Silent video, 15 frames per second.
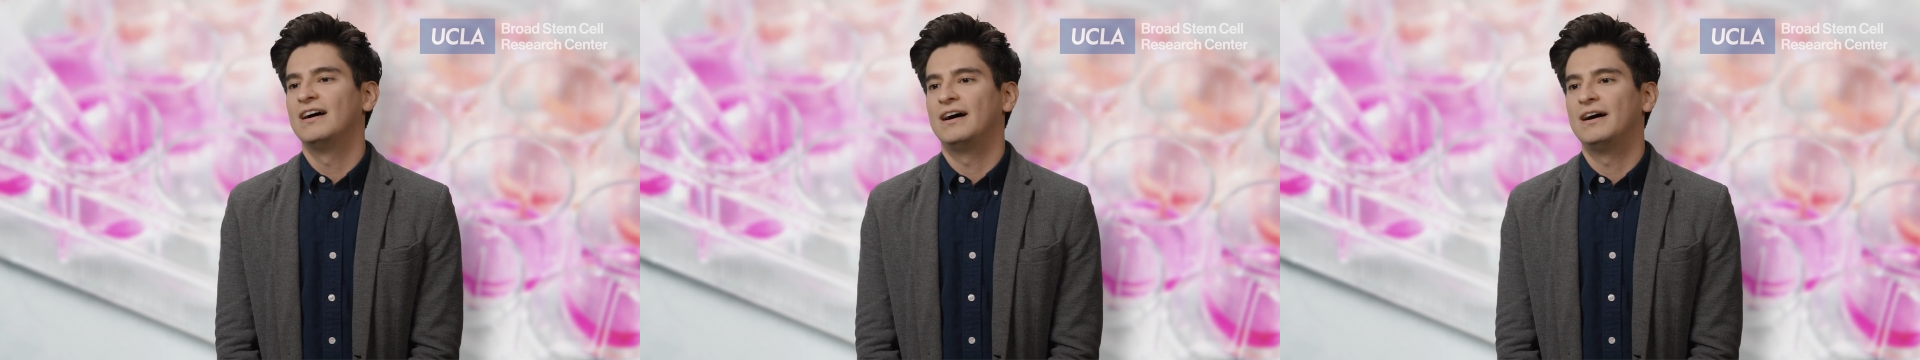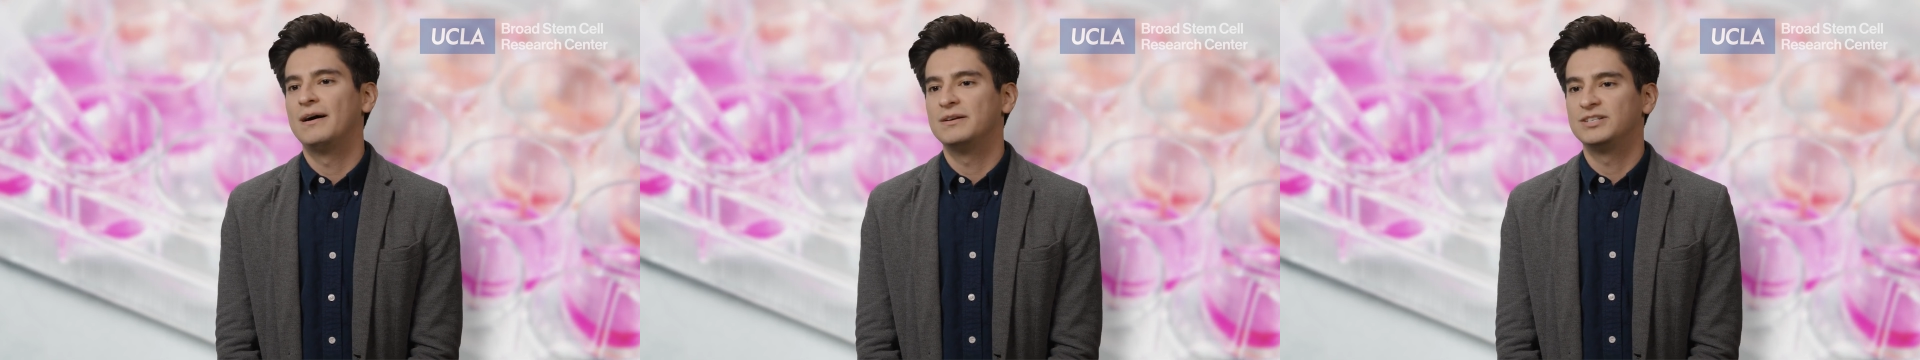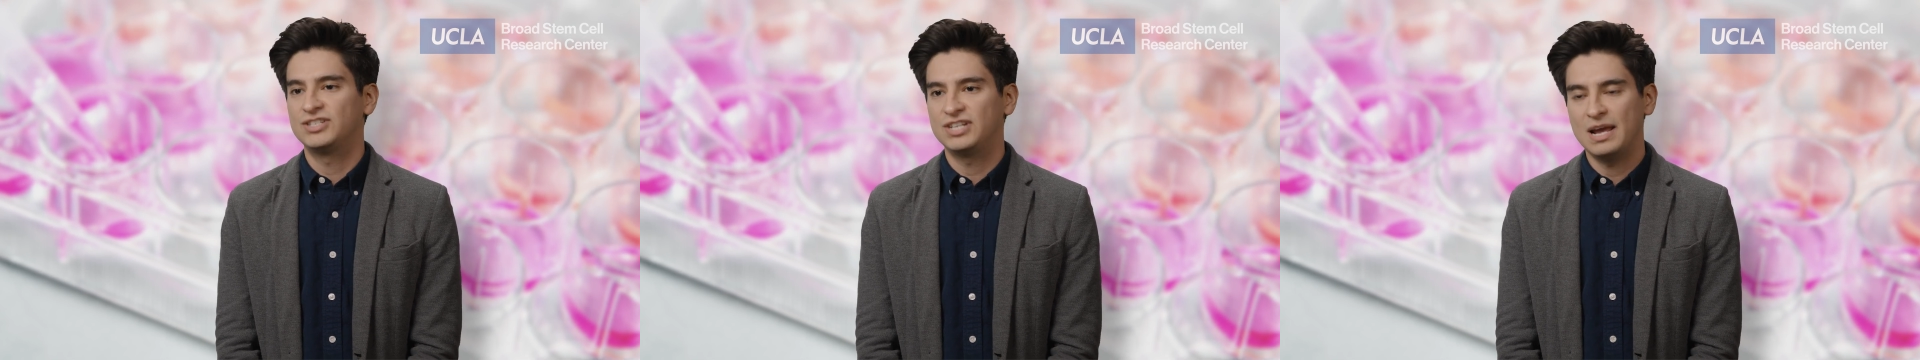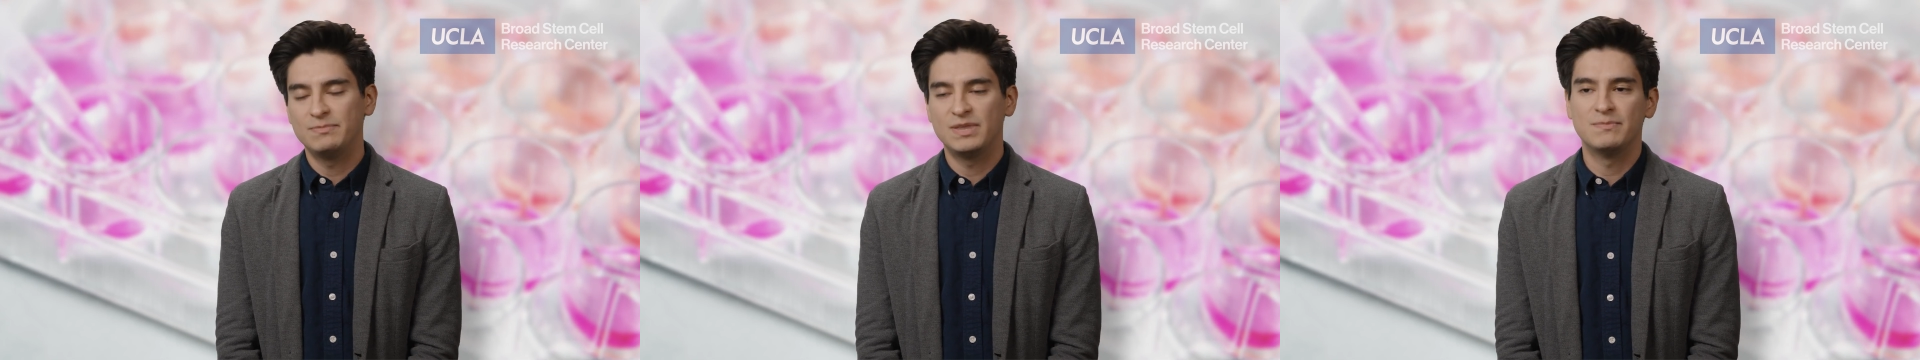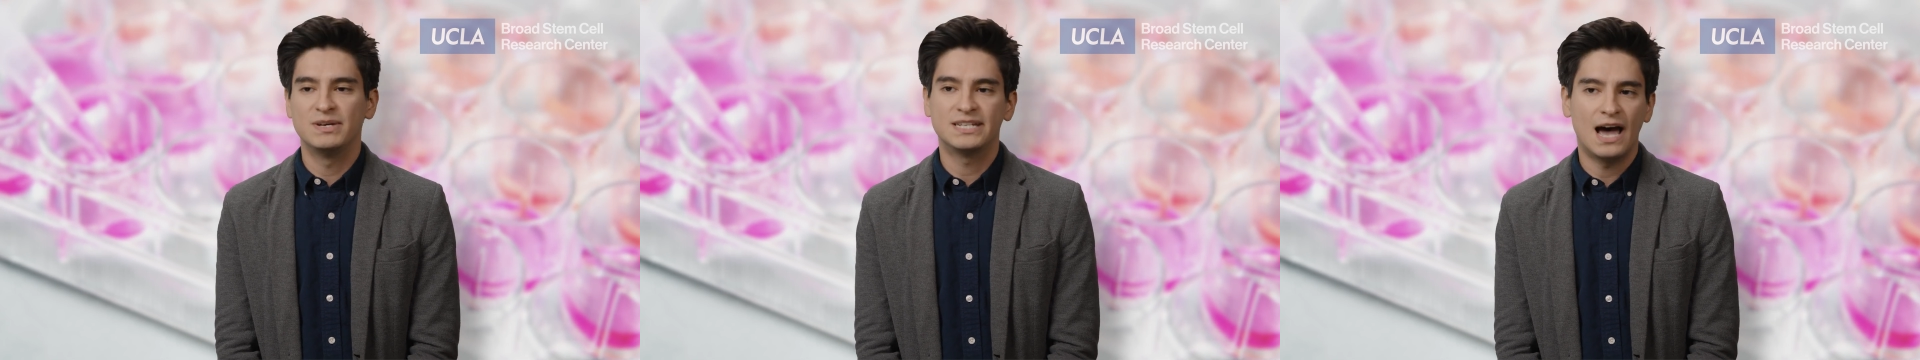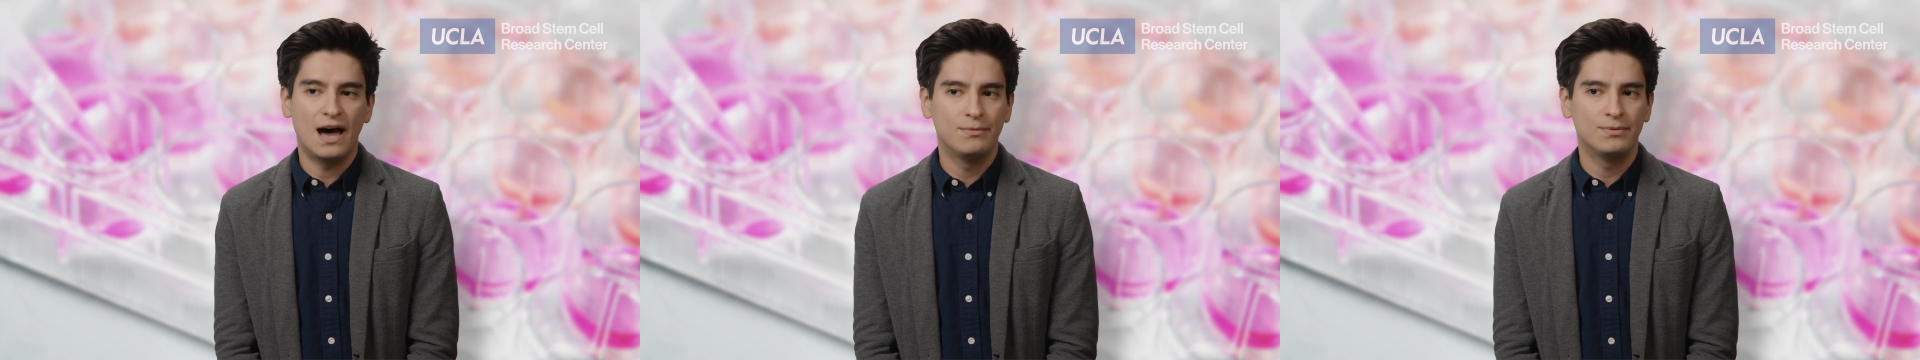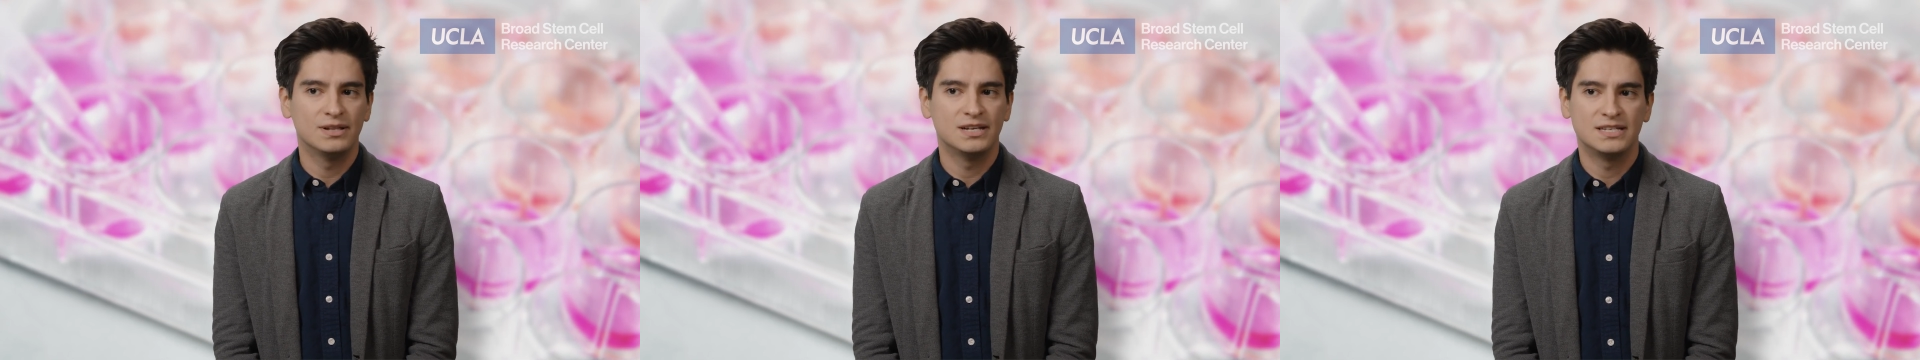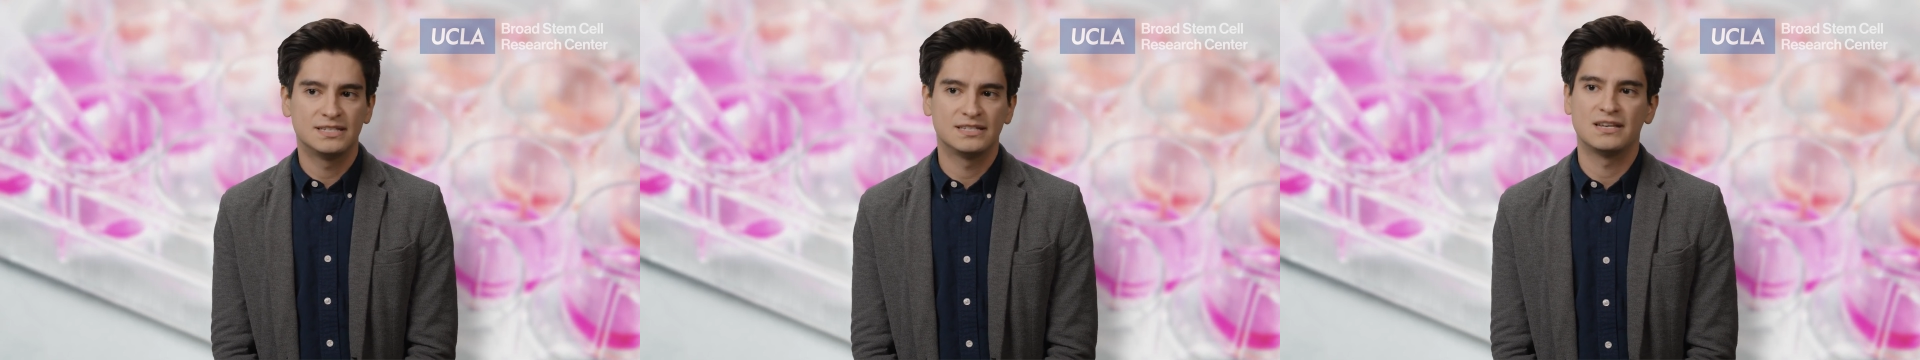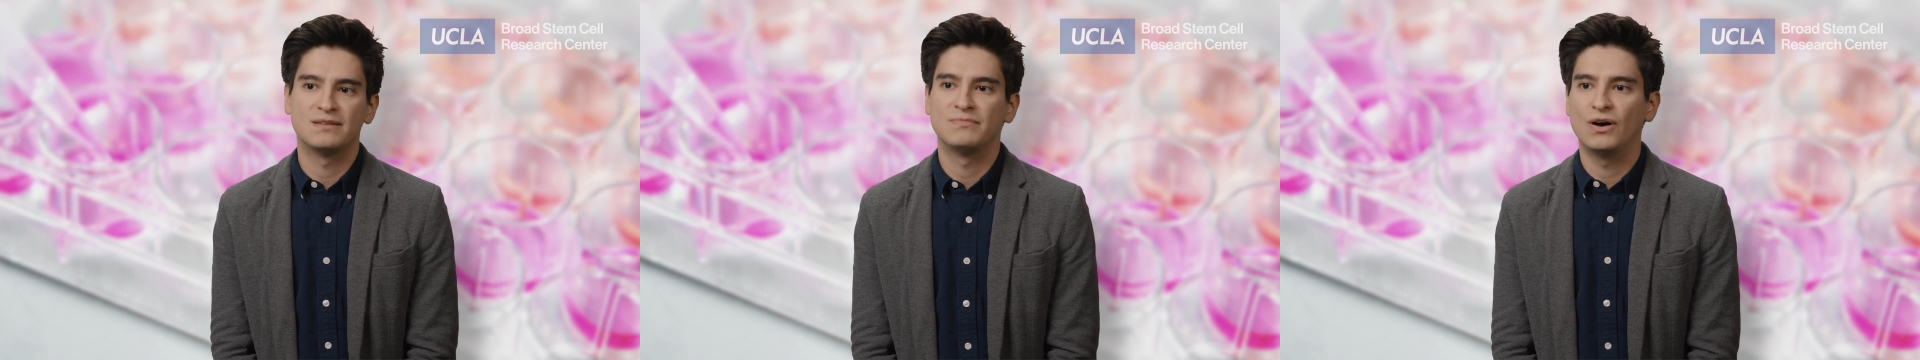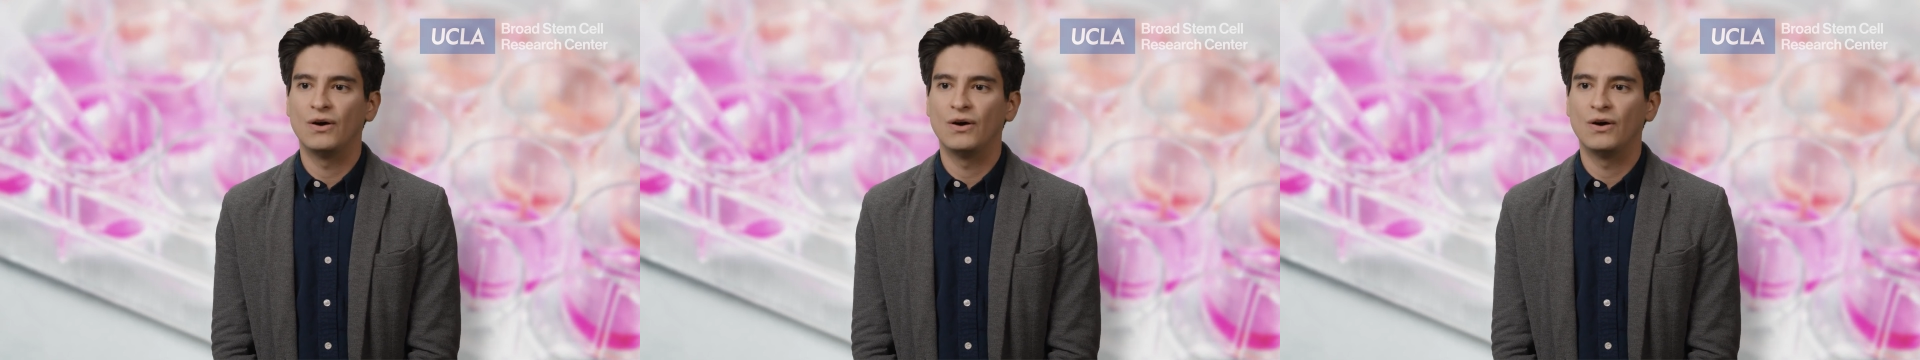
uh, shape the metabolism